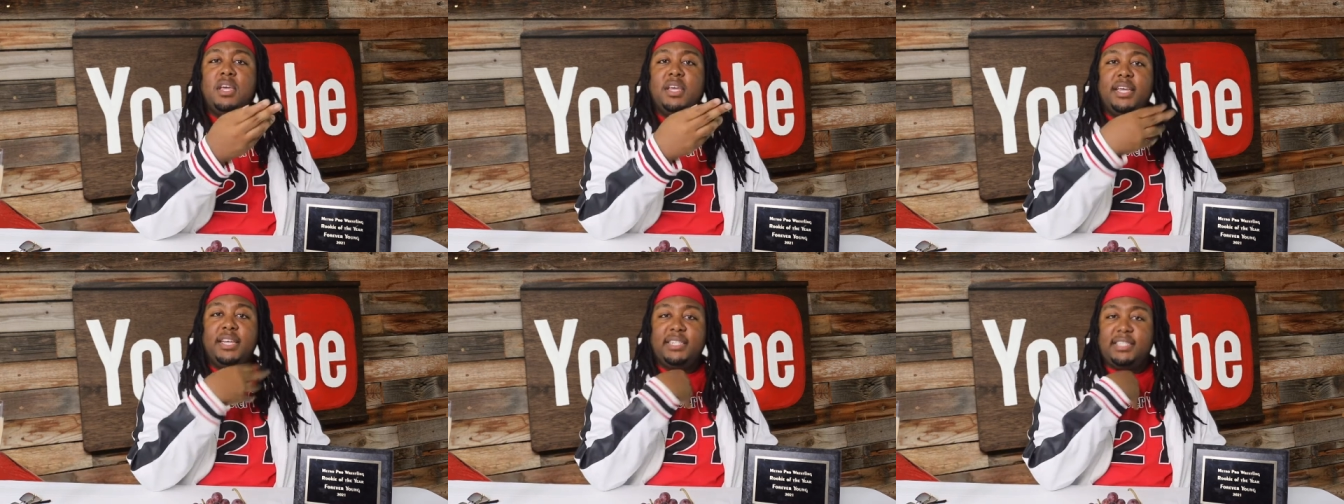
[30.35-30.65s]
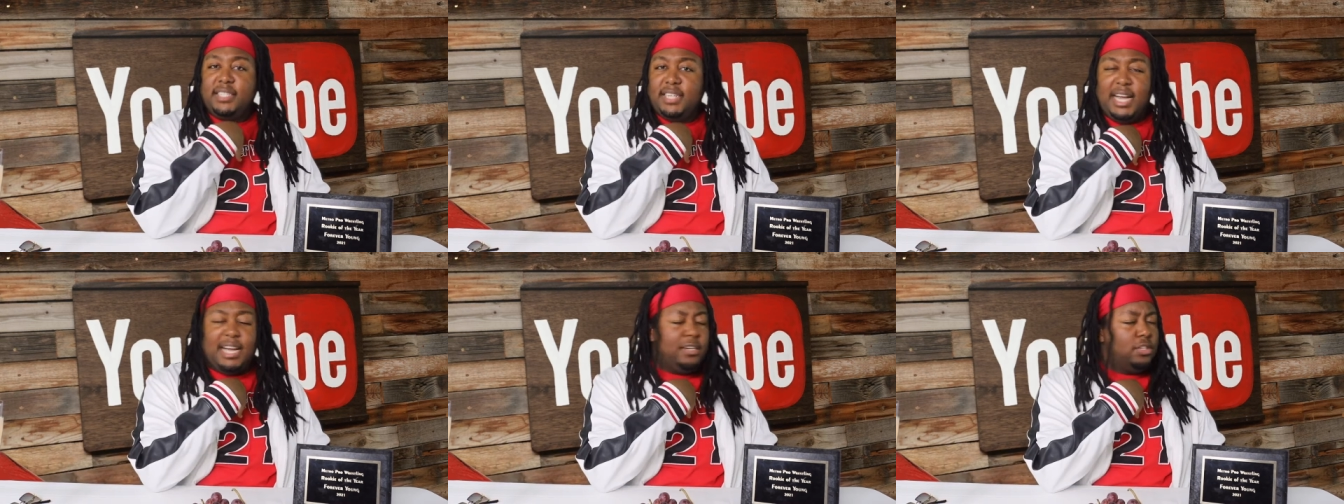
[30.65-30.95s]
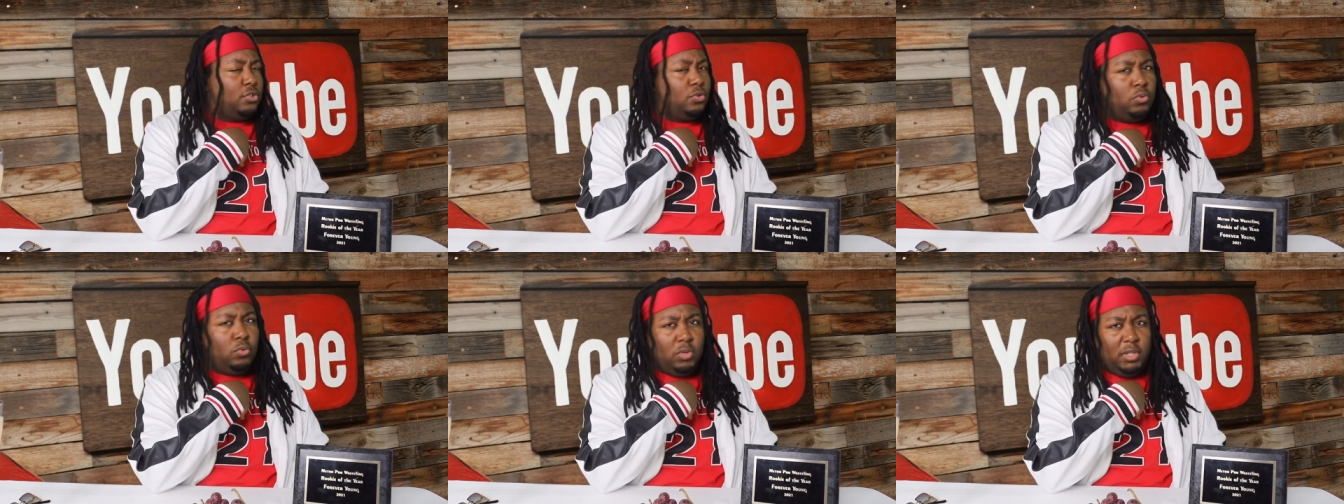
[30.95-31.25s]
It's not
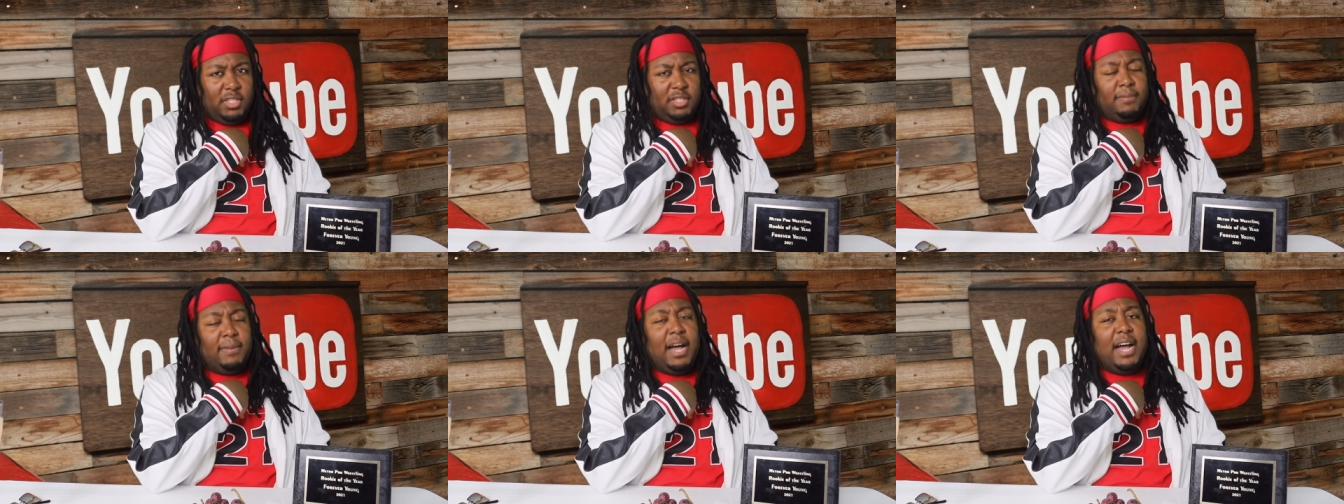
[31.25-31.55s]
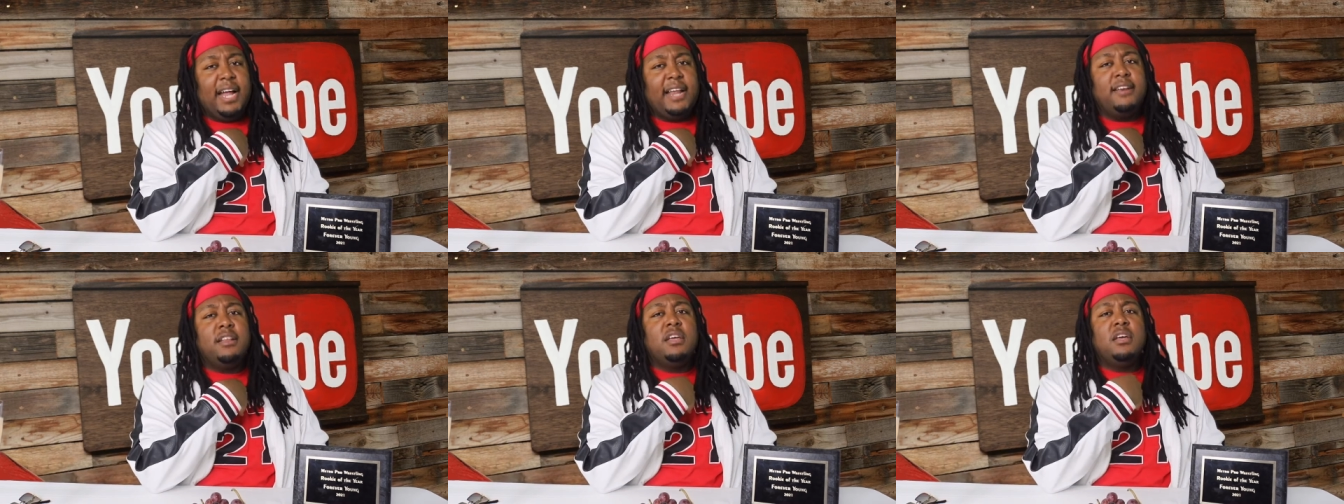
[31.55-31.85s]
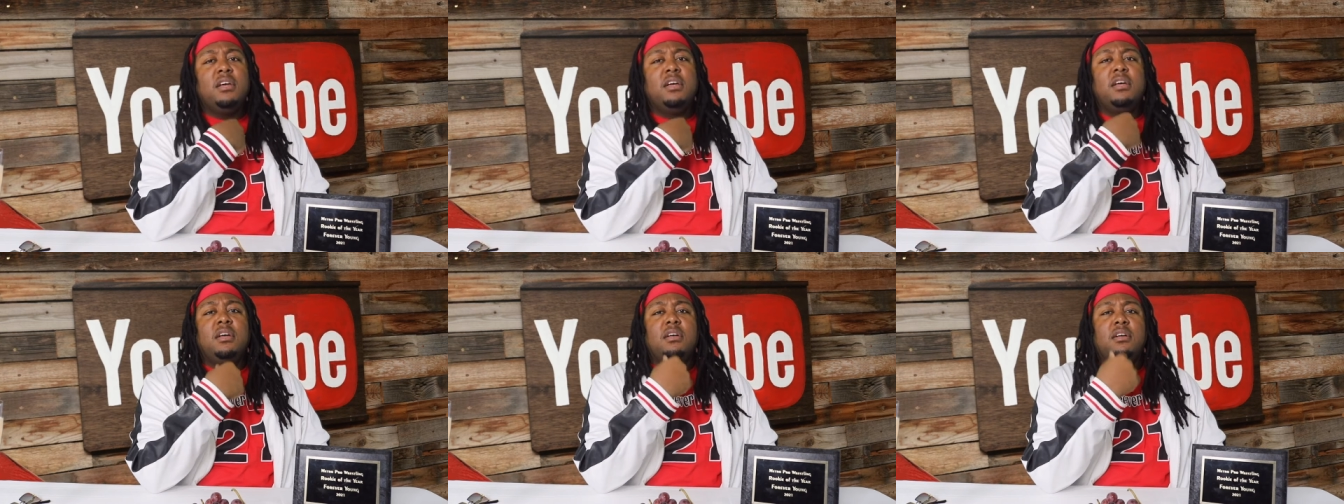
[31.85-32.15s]
as cool as mine.
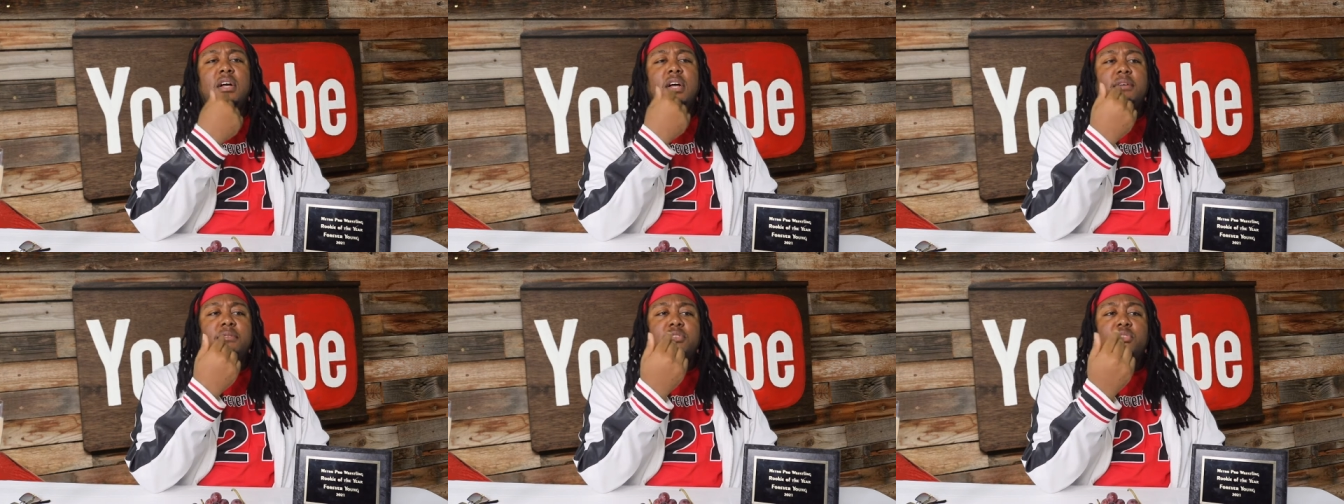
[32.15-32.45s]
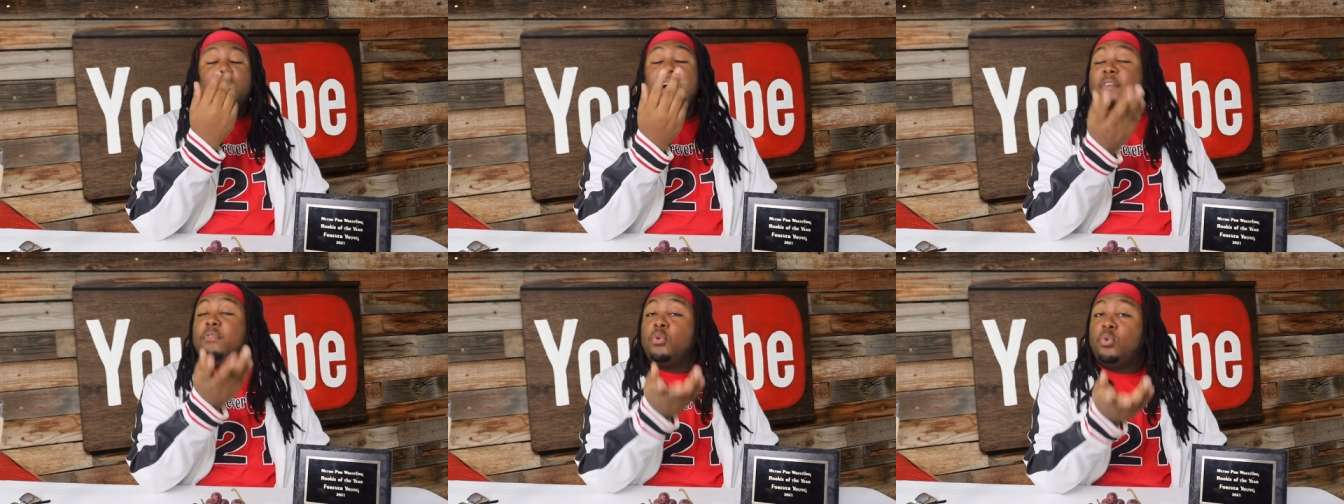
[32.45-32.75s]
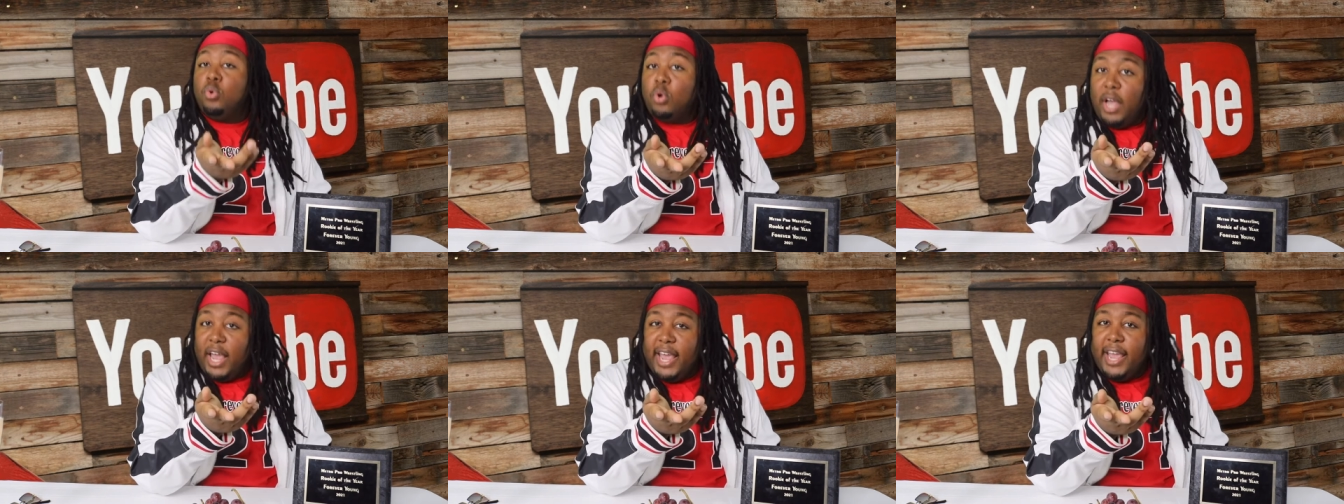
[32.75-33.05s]
Uh, you have
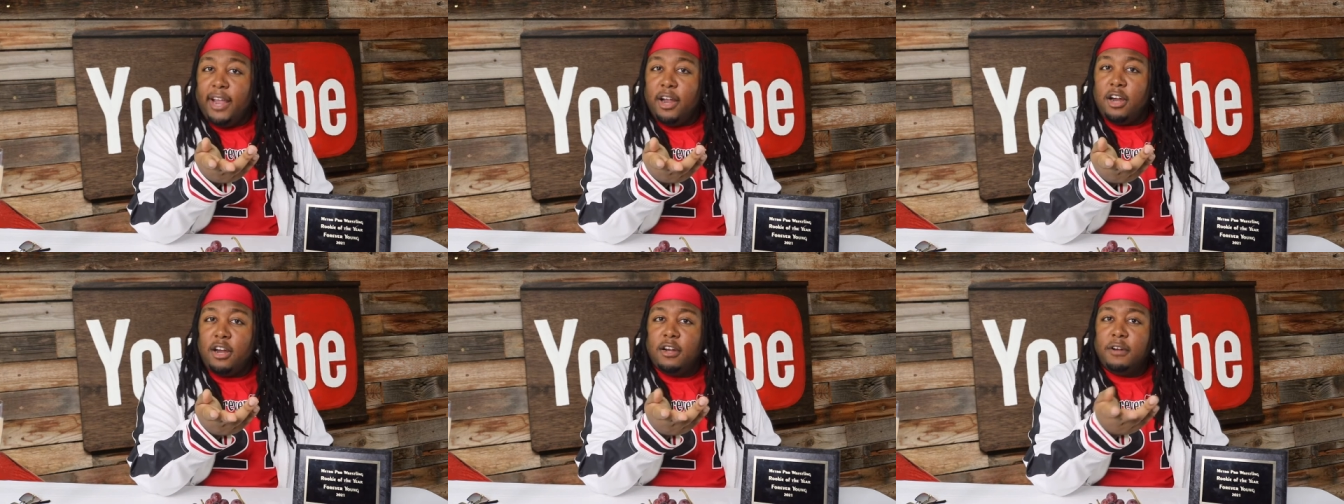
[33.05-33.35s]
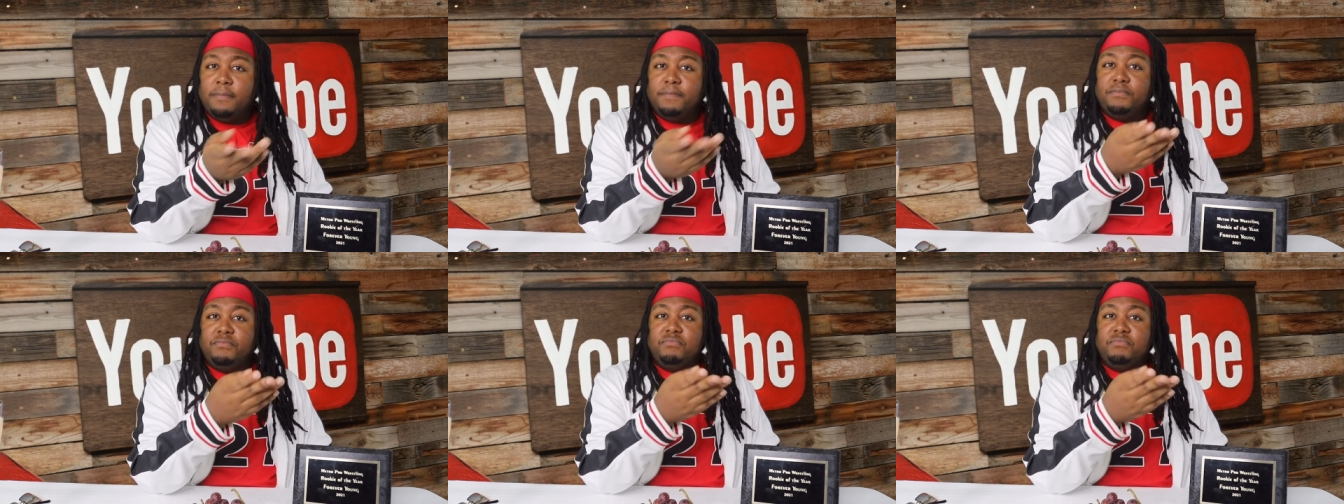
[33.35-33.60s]
cool hair.